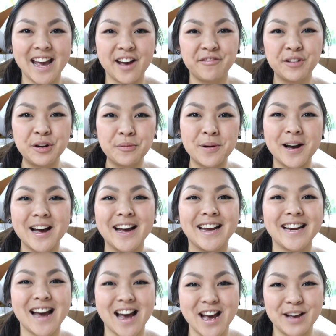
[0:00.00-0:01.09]
Hey
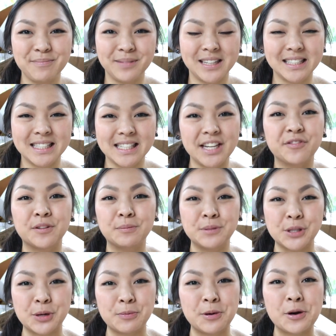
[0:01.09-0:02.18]
everyone, I'm Lindsay from
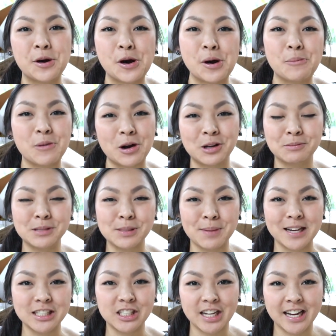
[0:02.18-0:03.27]
Zomer Home. Welcome to
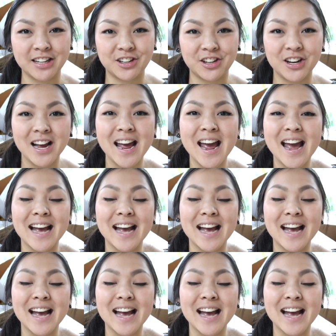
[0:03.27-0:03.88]
my channel.